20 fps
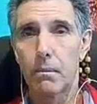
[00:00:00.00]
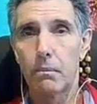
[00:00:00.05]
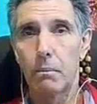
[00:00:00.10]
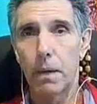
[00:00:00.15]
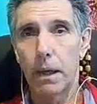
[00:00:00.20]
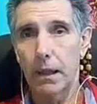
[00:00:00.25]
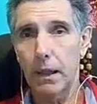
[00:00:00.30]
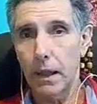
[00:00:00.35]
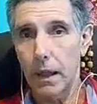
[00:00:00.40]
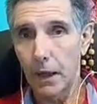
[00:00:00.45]

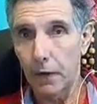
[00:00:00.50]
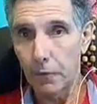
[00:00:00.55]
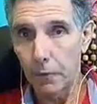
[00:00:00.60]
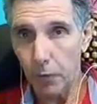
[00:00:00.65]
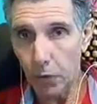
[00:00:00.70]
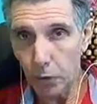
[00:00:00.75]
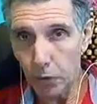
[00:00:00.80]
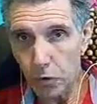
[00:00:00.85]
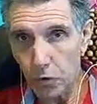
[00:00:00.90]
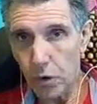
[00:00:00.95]
But
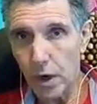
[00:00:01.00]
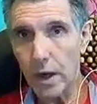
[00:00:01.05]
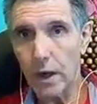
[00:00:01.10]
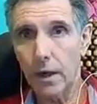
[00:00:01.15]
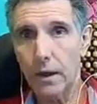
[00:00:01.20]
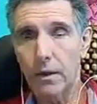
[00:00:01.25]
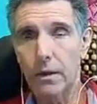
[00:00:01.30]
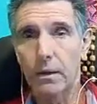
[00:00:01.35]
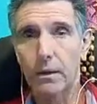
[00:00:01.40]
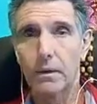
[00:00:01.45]
if you
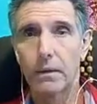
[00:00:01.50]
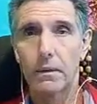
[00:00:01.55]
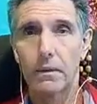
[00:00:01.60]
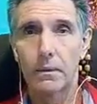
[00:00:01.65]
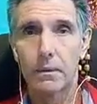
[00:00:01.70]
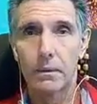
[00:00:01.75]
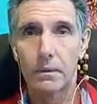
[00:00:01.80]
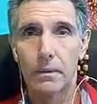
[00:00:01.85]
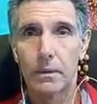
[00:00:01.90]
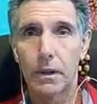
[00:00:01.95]
drink,
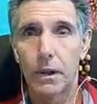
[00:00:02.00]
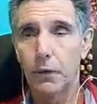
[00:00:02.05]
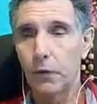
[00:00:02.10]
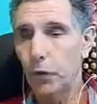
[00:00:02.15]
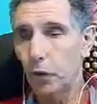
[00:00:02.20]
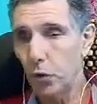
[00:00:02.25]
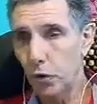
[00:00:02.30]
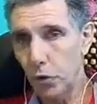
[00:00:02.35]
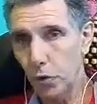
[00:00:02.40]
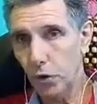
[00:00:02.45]

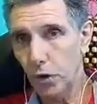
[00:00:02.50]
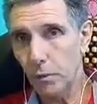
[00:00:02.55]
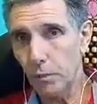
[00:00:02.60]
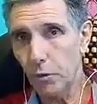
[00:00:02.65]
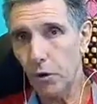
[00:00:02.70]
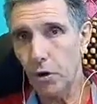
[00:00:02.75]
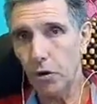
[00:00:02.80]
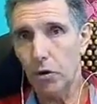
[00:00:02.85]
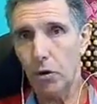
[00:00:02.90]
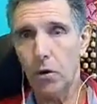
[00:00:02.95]
if you do the
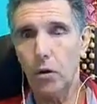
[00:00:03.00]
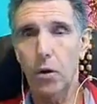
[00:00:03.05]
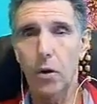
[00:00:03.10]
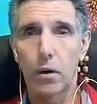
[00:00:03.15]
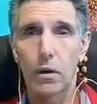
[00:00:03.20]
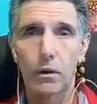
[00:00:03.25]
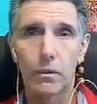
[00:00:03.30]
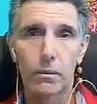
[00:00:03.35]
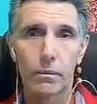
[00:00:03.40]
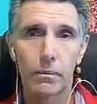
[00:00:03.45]
protocol,